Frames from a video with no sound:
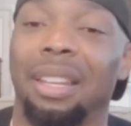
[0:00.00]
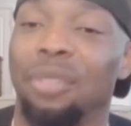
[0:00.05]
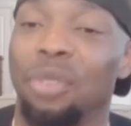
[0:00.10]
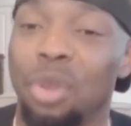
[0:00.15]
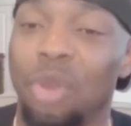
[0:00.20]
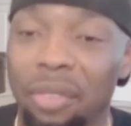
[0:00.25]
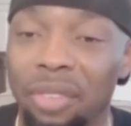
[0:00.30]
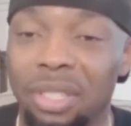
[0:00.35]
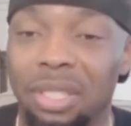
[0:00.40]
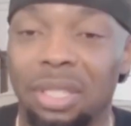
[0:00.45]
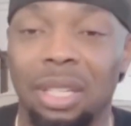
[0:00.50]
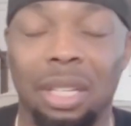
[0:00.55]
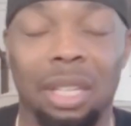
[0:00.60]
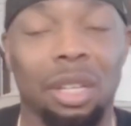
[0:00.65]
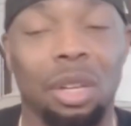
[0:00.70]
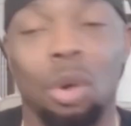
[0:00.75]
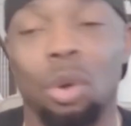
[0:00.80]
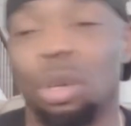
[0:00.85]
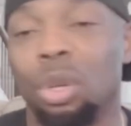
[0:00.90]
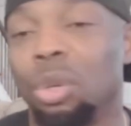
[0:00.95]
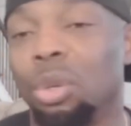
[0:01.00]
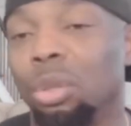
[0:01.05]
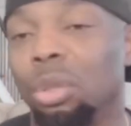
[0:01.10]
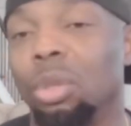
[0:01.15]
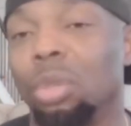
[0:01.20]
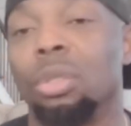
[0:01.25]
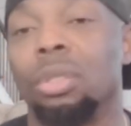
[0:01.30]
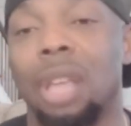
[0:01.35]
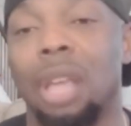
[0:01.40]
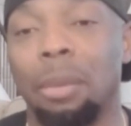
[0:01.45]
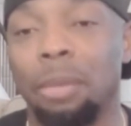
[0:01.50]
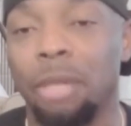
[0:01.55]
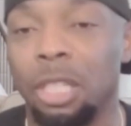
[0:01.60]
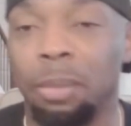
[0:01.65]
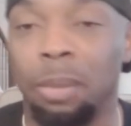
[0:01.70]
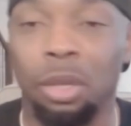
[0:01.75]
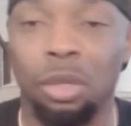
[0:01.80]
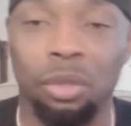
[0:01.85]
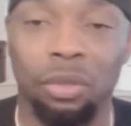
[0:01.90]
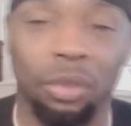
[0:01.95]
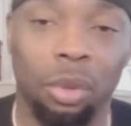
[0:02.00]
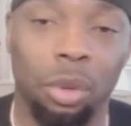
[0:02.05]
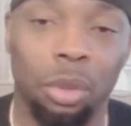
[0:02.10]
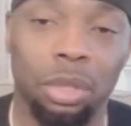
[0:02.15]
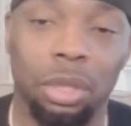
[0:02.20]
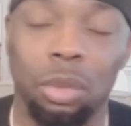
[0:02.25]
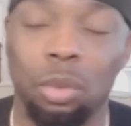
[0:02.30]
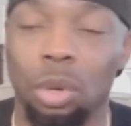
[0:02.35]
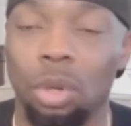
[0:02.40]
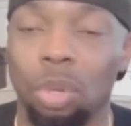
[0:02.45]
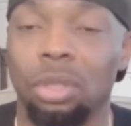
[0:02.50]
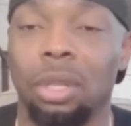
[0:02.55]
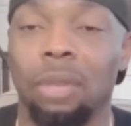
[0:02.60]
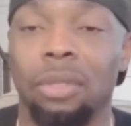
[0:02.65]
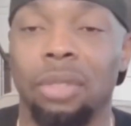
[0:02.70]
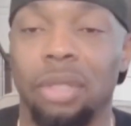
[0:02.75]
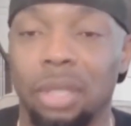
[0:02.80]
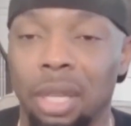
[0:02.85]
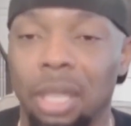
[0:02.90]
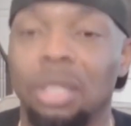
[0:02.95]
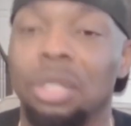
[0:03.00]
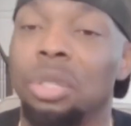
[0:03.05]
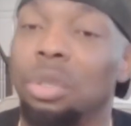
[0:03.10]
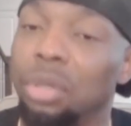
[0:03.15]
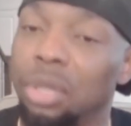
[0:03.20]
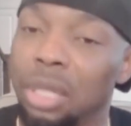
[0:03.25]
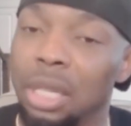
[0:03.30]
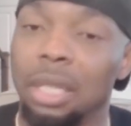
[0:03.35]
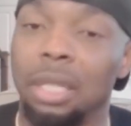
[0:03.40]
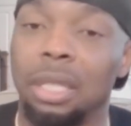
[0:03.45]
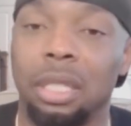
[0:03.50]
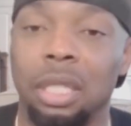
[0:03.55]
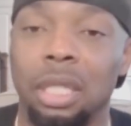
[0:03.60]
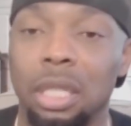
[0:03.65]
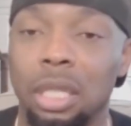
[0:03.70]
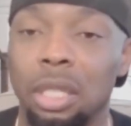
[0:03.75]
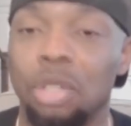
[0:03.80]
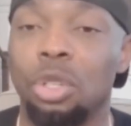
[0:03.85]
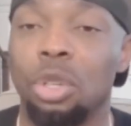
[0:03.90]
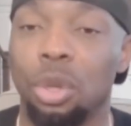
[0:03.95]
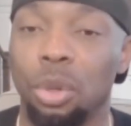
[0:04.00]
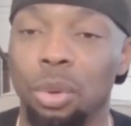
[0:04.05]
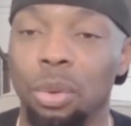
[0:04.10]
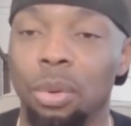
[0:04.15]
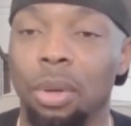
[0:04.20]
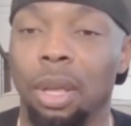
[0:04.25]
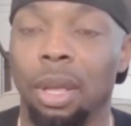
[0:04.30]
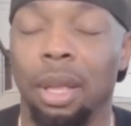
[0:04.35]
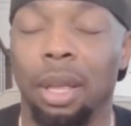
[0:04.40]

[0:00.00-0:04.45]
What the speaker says: And if you haven't seen it, go to Hulu and type in Special Forces World's Toughest Test. You'll see it, season 2.